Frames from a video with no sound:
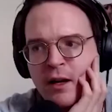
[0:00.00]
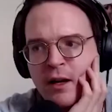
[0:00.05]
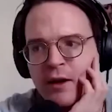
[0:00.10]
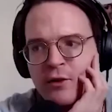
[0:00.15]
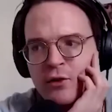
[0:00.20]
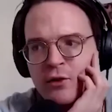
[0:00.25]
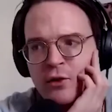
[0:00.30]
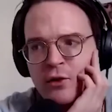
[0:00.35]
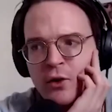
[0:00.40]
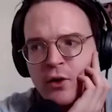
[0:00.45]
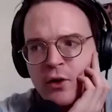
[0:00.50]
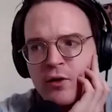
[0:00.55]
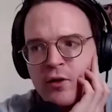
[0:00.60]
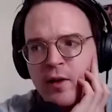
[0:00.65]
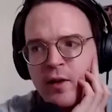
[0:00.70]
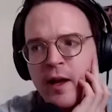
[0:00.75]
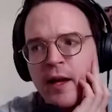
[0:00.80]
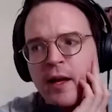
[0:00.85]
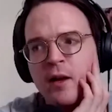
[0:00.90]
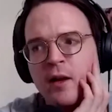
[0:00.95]
I should
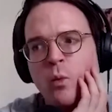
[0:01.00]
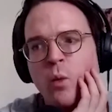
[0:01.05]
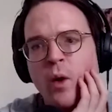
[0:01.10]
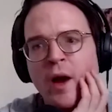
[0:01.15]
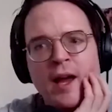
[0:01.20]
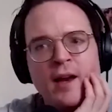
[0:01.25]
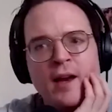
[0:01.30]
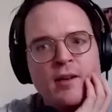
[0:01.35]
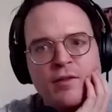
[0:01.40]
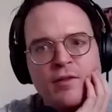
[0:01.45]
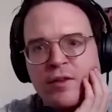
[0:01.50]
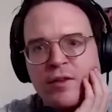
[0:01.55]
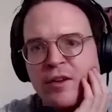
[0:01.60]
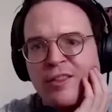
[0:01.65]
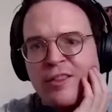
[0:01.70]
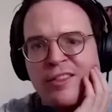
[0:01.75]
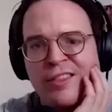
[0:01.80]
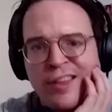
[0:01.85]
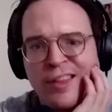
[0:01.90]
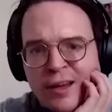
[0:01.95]
like wear
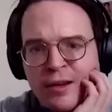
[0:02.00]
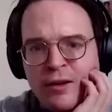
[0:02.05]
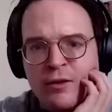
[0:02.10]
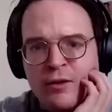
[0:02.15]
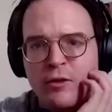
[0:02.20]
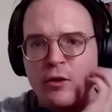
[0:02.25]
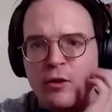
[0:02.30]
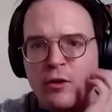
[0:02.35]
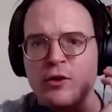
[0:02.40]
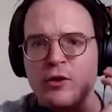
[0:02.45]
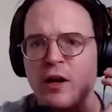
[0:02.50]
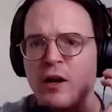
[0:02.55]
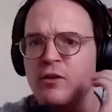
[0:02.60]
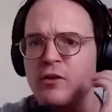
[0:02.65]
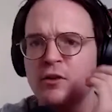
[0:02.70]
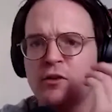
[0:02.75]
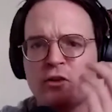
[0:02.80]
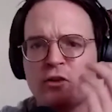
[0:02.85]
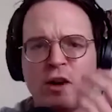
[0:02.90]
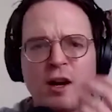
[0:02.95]
different things, or should I
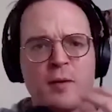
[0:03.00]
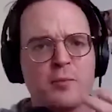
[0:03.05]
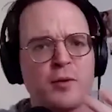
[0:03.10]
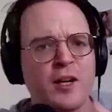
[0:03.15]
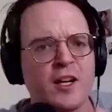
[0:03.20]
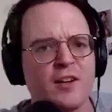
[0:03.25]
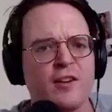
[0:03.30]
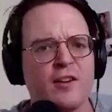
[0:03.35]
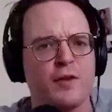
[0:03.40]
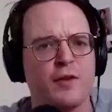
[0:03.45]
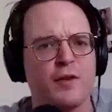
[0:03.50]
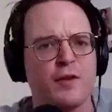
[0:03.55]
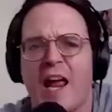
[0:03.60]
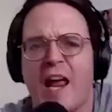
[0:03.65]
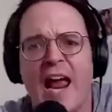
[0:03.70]
just try and bring a different